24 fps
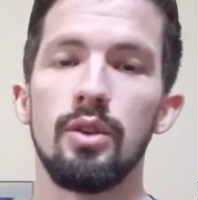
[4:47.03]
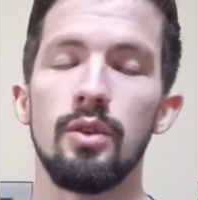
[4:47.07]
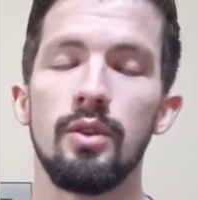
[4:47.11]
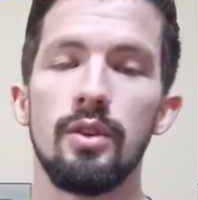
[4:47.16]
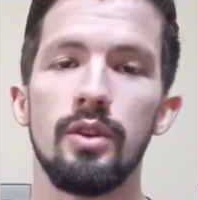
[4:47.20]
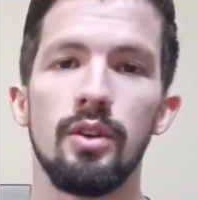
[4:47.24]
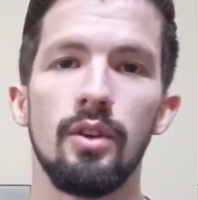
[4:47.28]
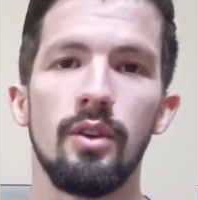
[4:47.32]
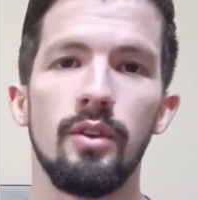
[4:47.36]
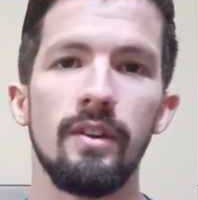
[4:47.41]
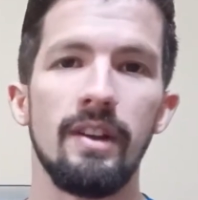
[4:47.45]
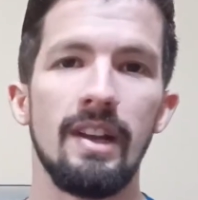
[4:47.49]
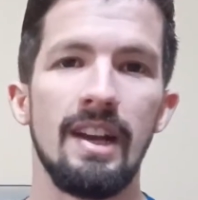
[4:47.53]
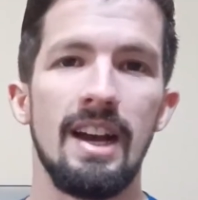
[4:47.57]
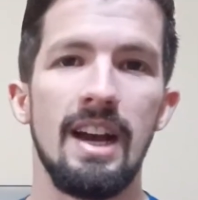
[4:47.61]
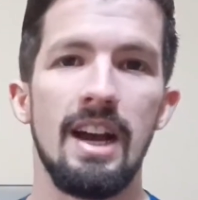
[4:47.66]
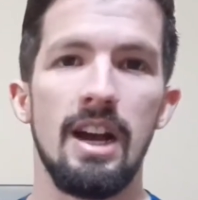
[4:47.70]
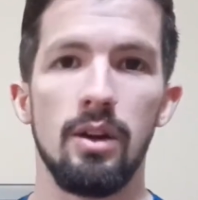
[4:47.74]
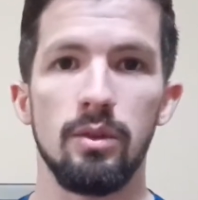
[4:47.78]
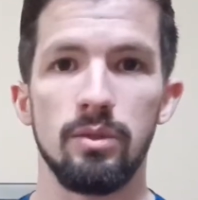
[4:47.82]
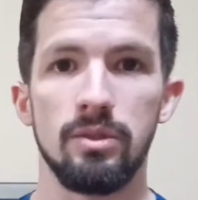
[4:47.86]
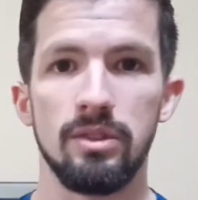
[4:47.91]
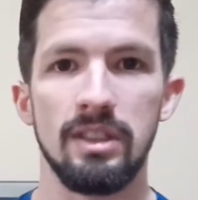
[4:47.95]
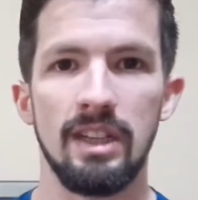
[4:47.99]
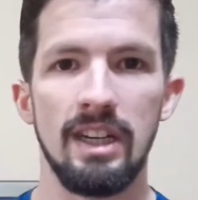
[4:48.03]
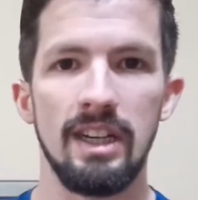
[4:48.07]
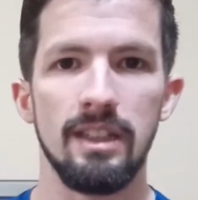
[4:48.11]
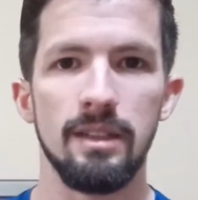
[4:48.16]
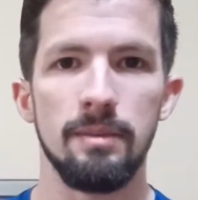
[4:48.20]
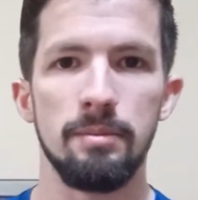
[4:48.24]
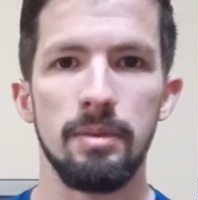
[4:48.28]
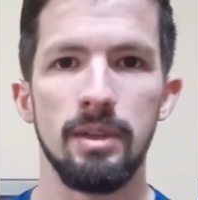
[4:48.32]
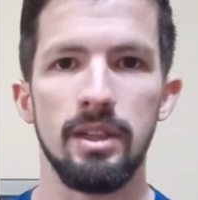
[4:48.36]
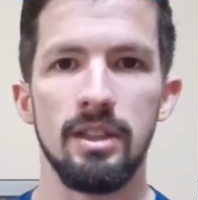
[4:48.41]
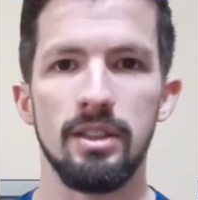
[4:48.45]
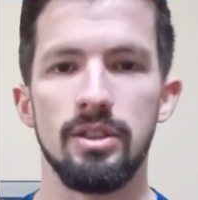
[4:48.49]
going on outside
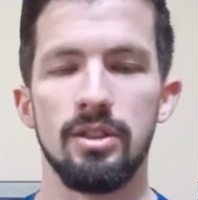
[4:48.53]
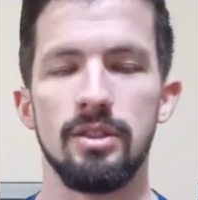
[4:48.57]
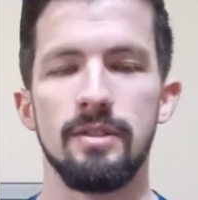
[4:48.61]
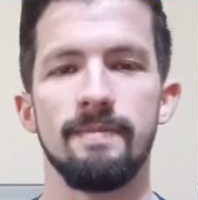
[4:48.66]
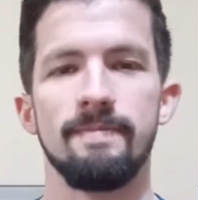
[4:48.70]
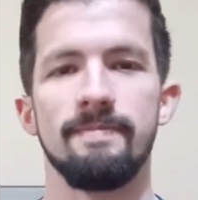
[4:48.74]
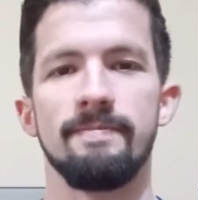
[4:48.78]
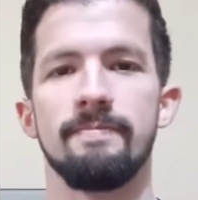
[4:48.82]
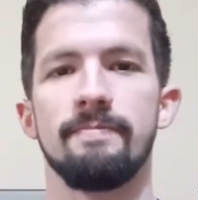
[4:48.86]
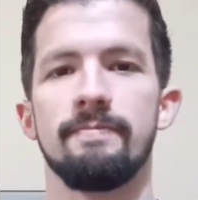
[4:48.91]
the pitch.